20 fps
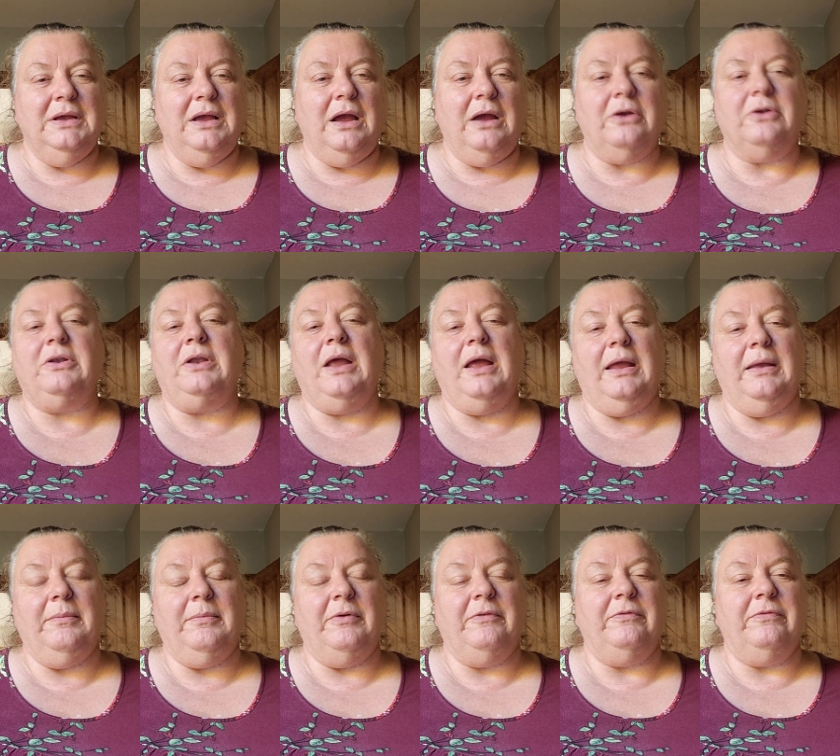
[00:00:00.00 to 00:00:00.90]
our
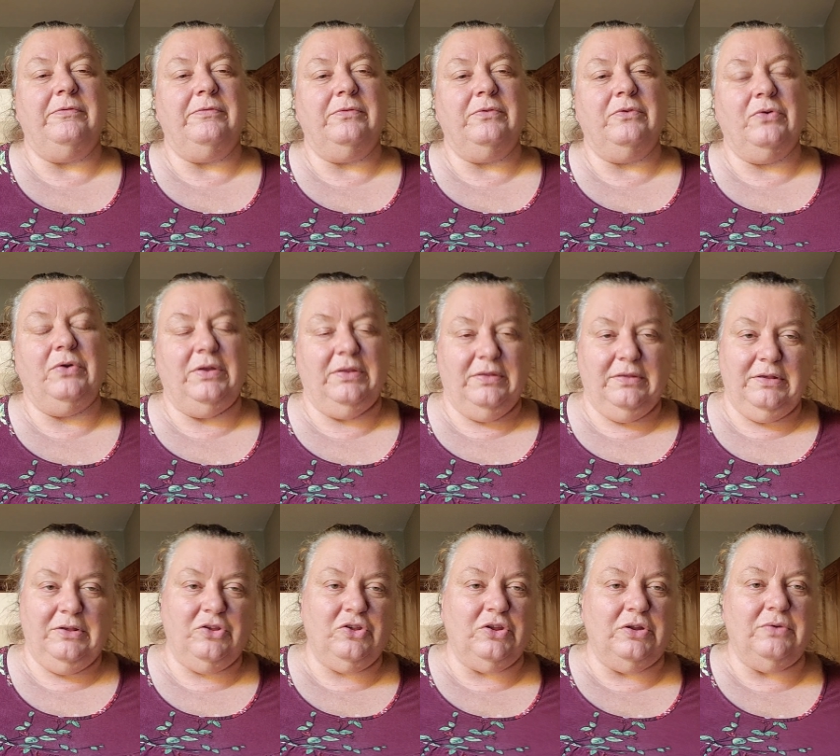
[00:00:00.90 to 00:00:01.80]
time of
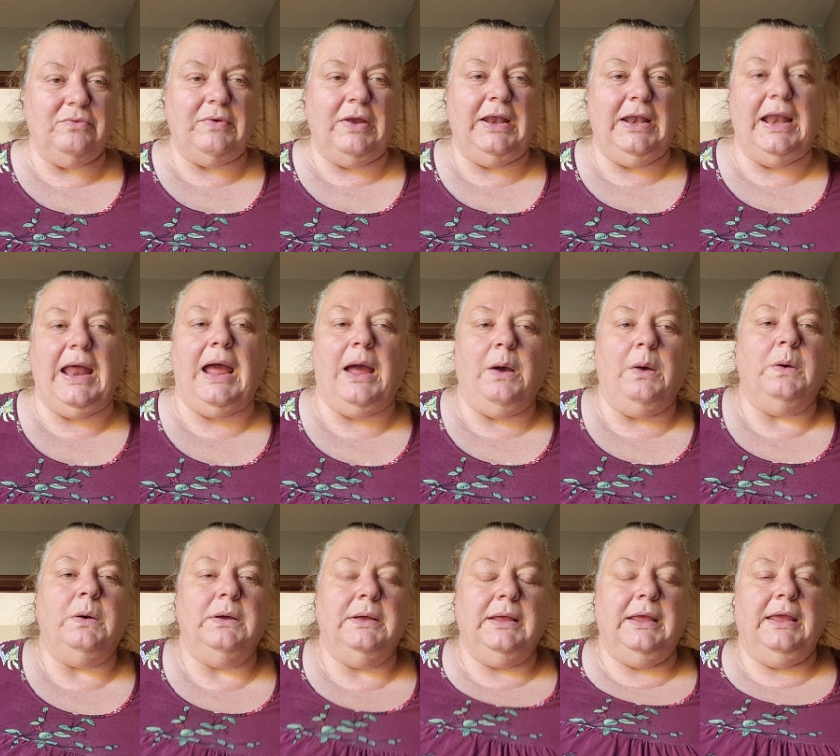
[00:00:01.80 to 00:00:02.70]
transition right now.
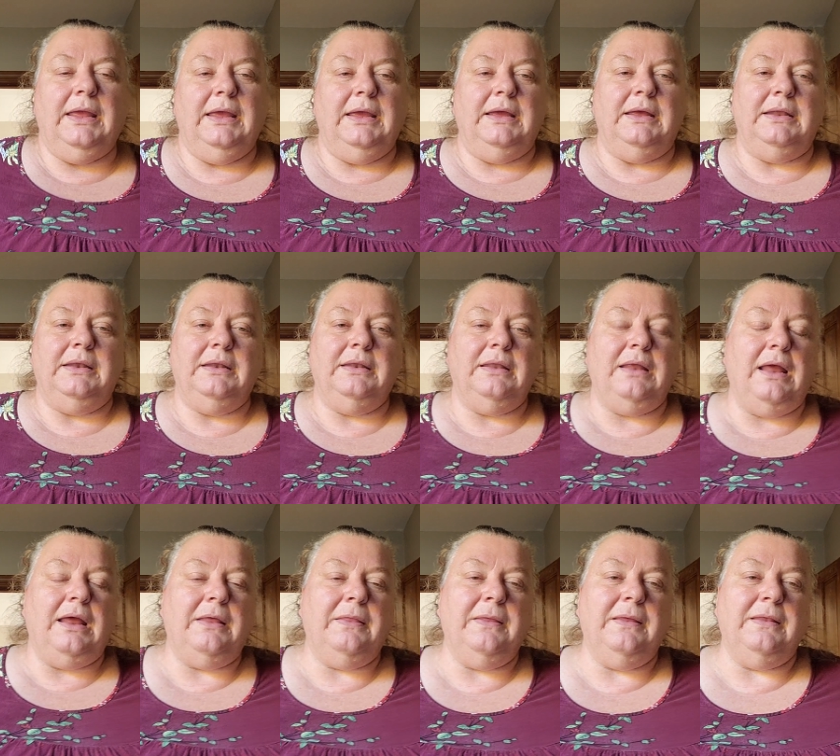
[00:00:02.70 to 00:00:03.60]
And
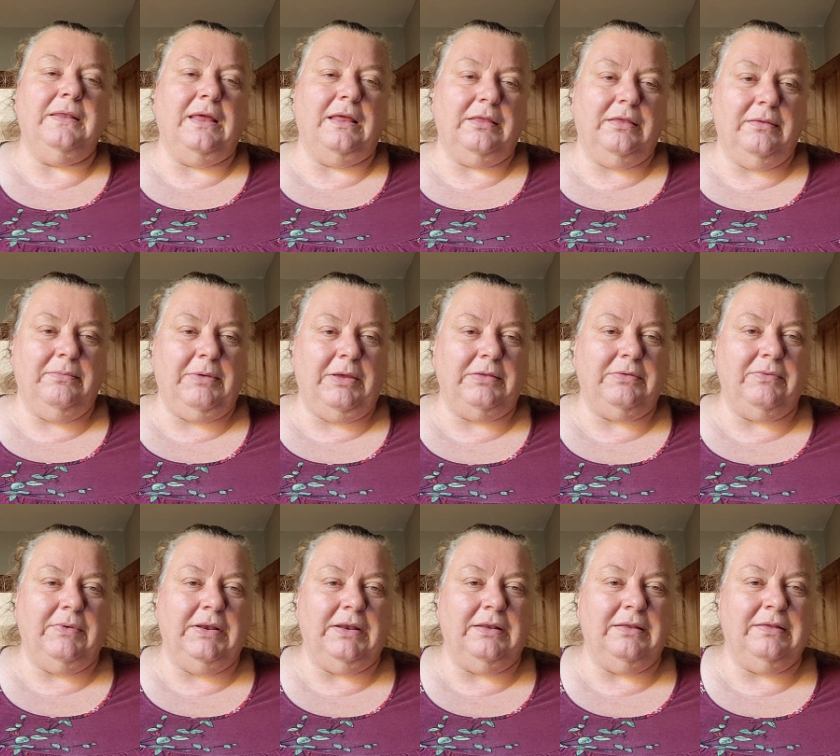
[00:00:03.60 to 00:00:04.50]
I think that's the best
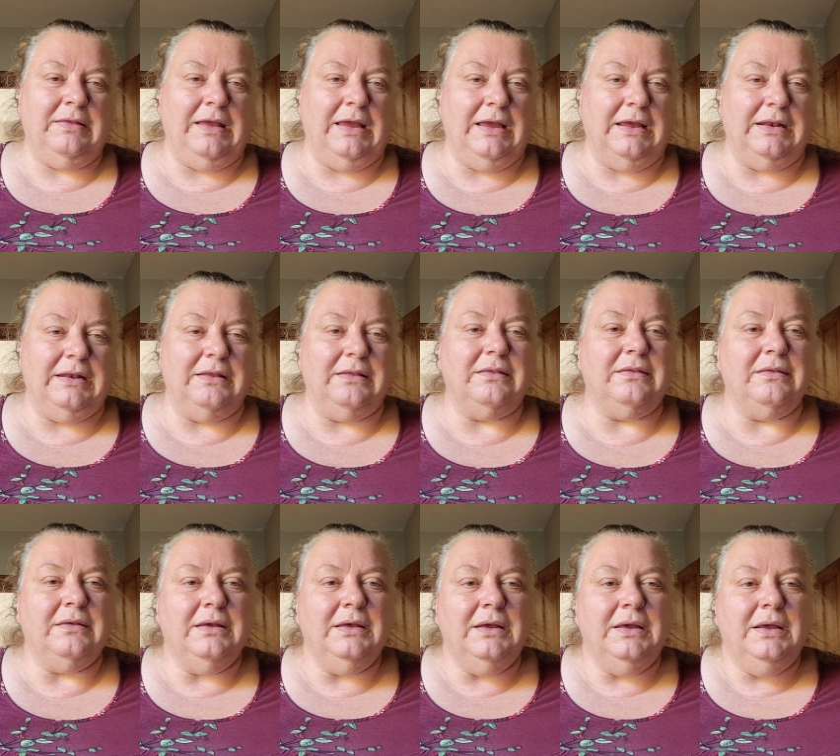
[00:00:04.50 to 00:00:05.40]
way to say it is
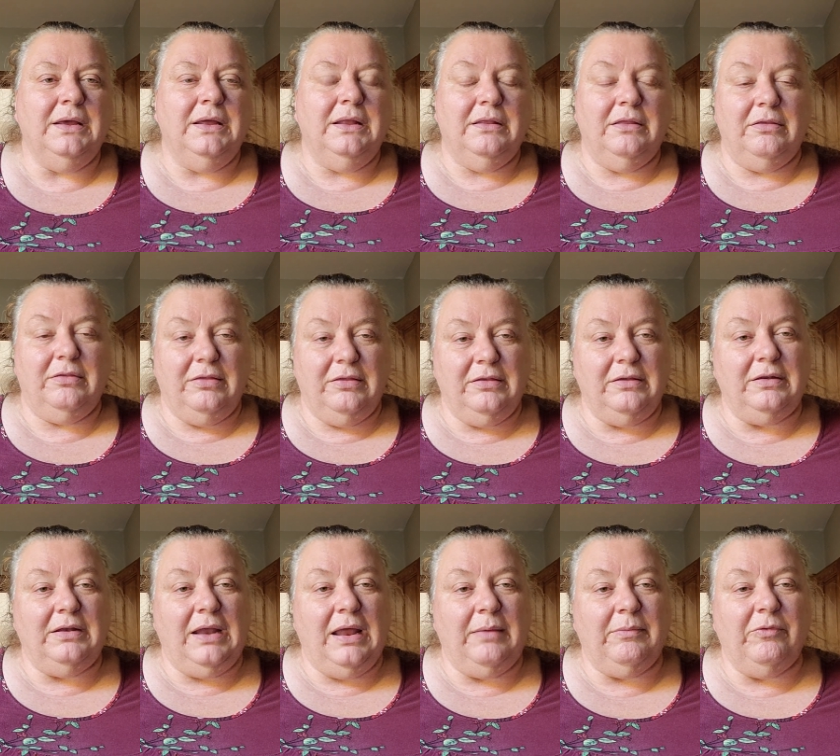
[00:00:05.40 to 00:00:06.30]
this is a
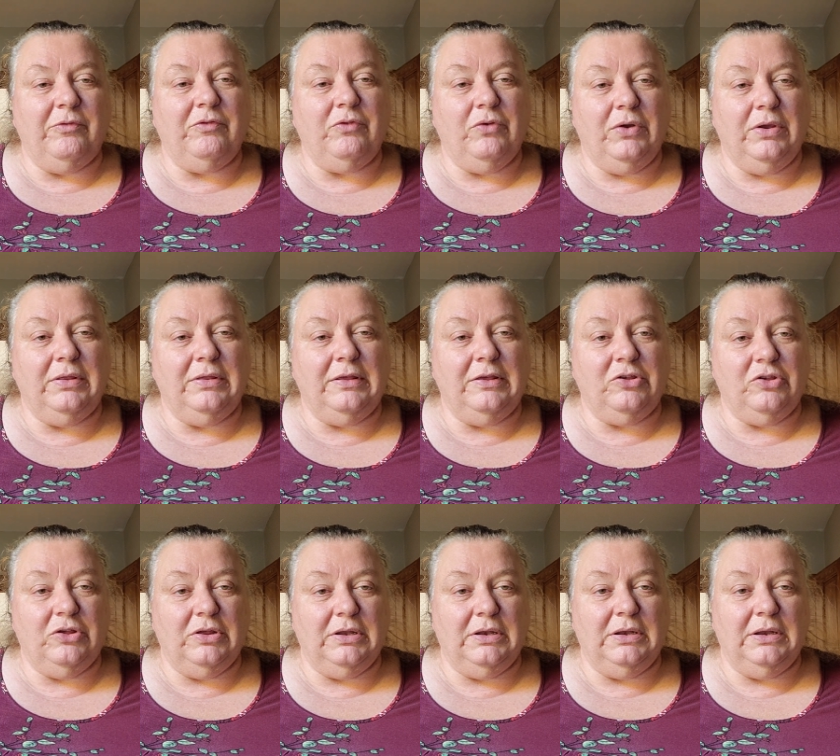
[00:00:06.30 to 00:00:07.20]
time of
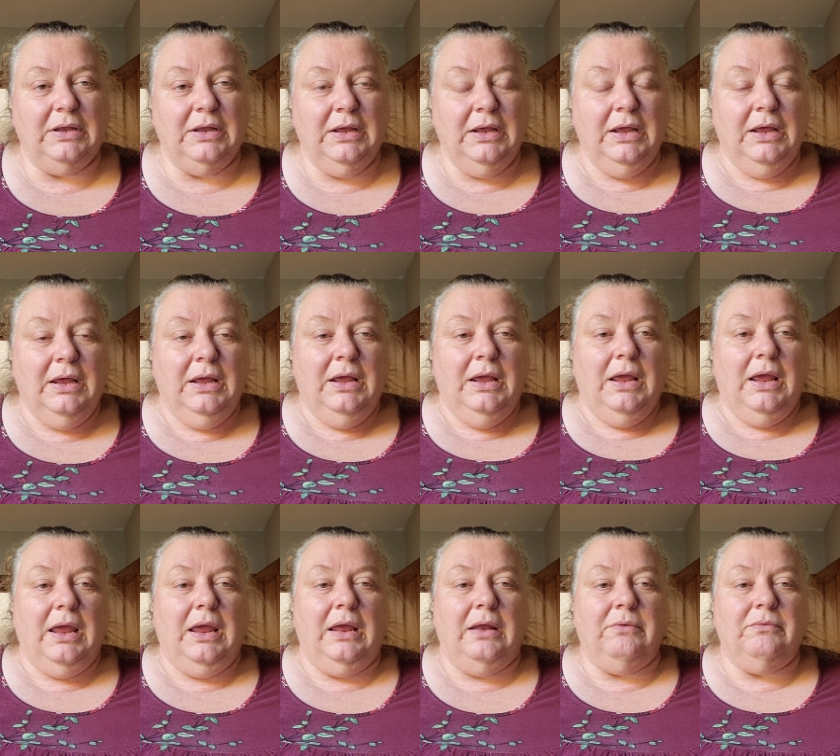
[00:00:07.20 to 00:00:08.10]
transition.
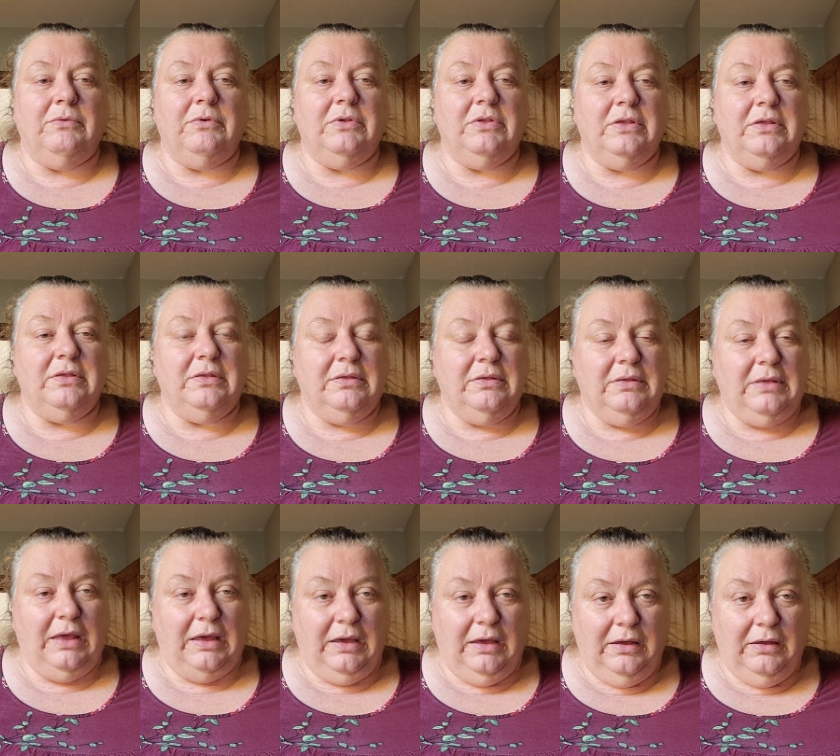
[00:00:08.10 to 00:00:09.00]
And we're just
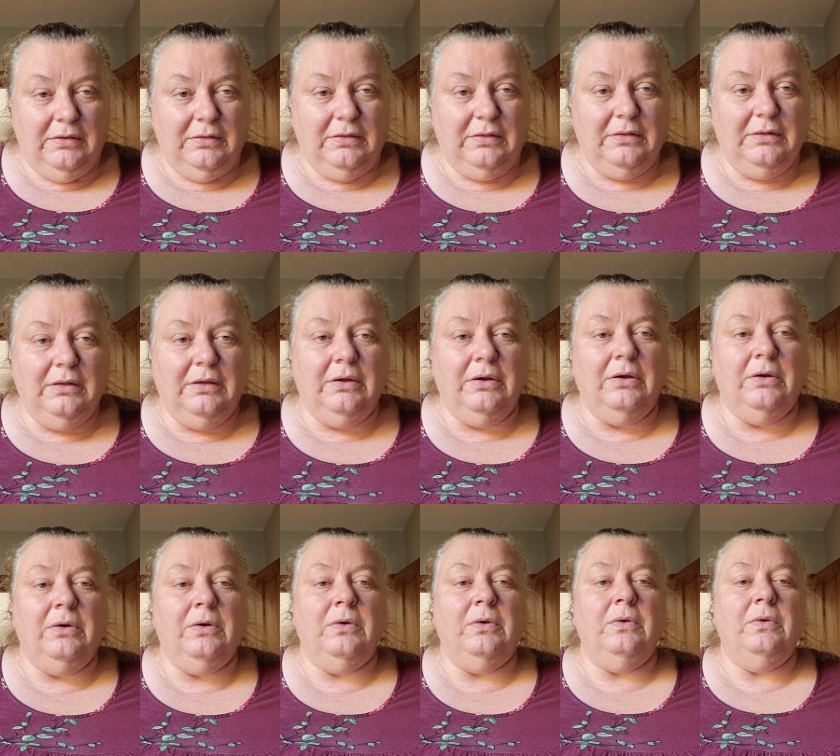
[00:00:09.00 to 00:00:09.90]
taking it
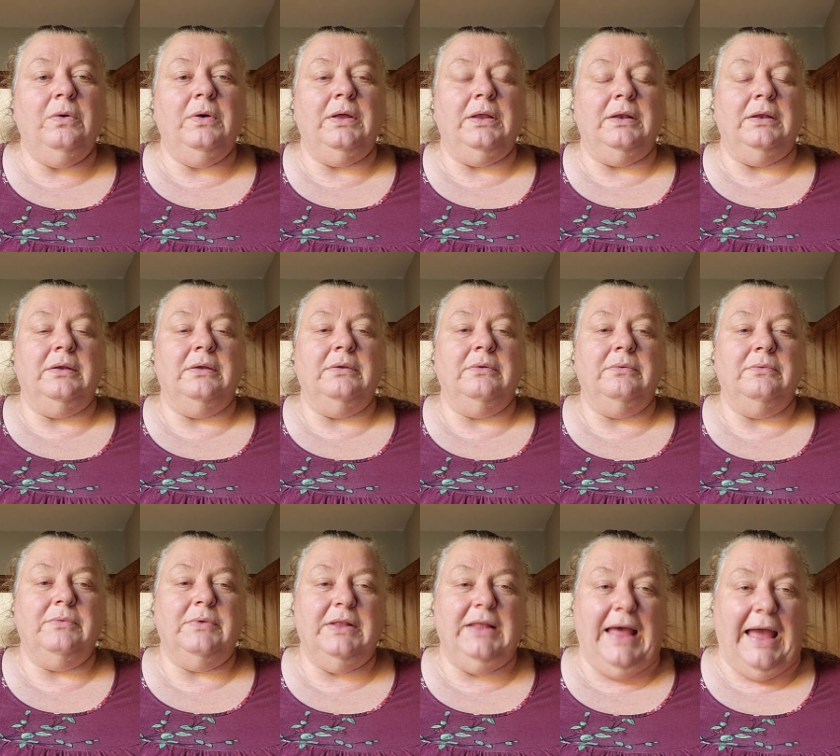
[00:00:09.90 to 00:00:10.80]
slow and
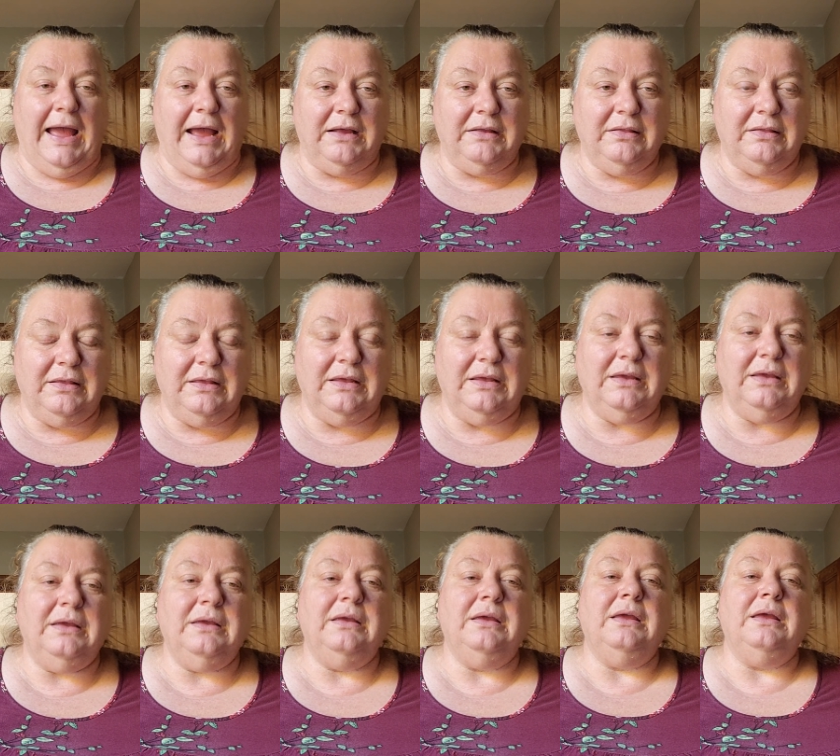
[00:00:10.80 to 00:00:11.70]

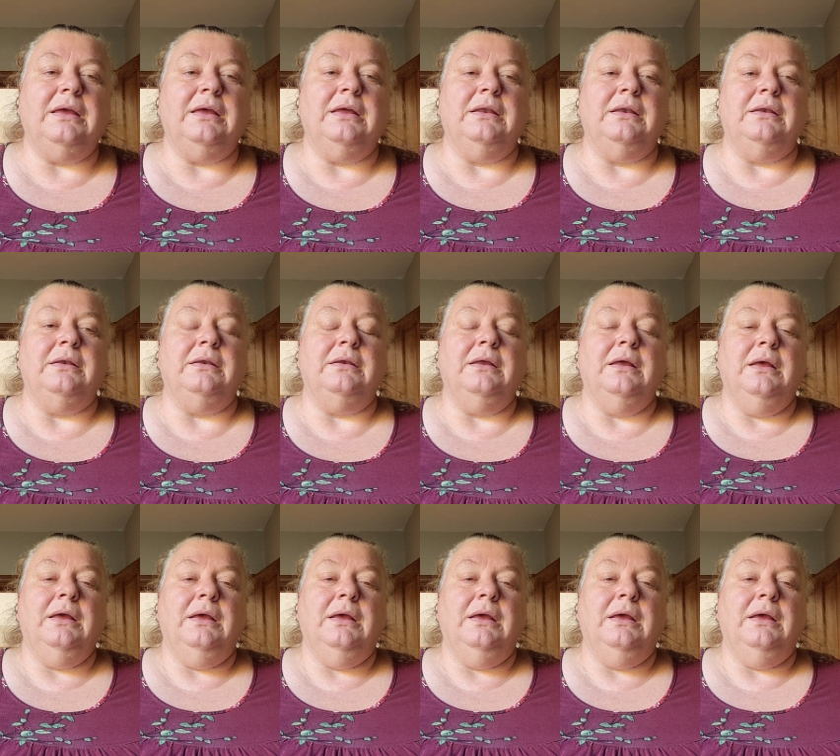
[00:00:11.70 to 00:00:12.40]
relaxing and